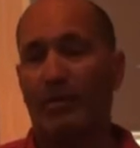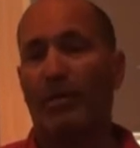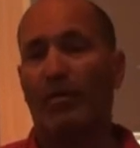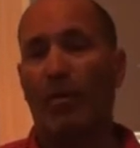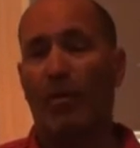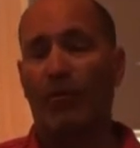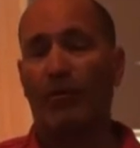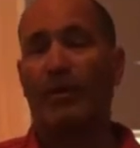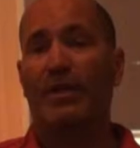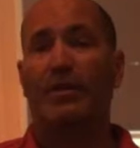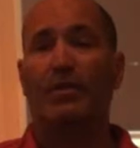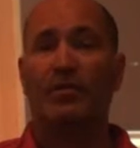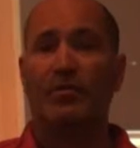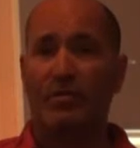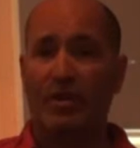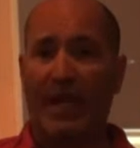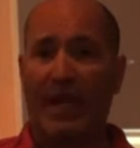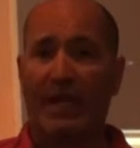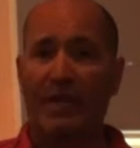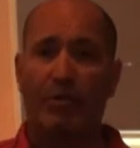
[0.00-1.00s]
Hopefully they'll
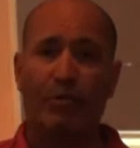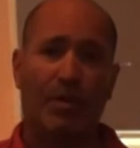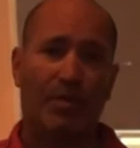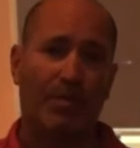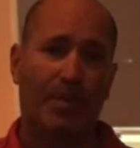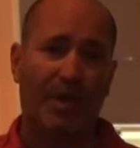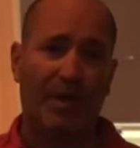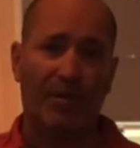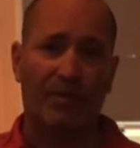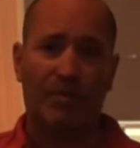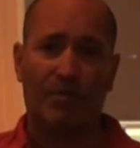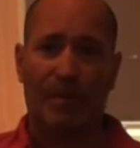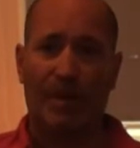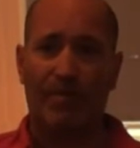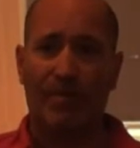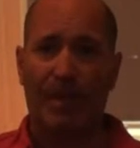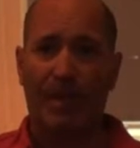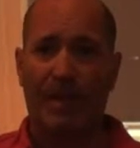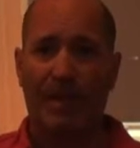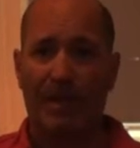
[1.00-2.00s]
stay and drink beer,
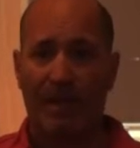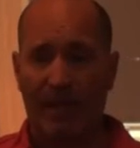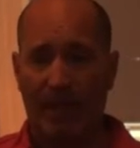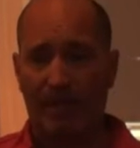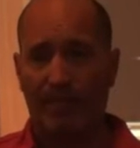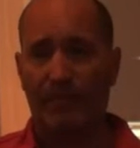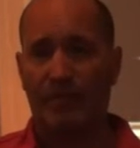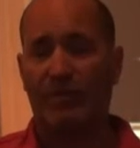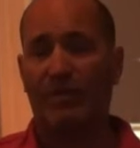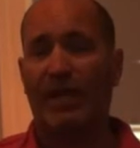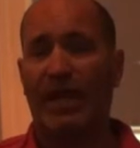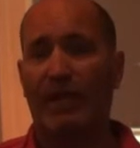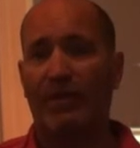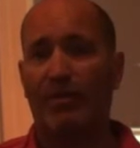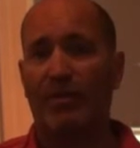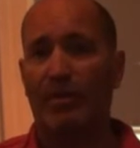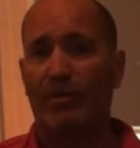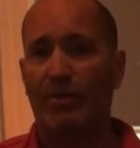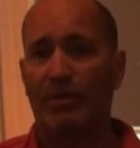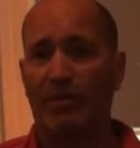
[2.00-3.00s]
spend money, and keep them staying
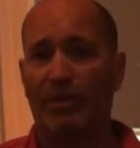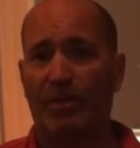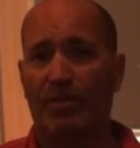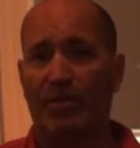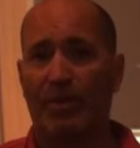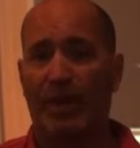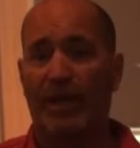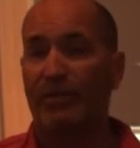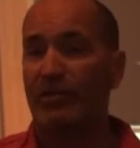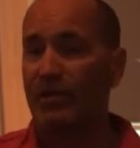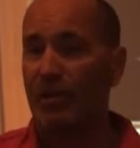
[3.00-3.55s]
through the music you're playing.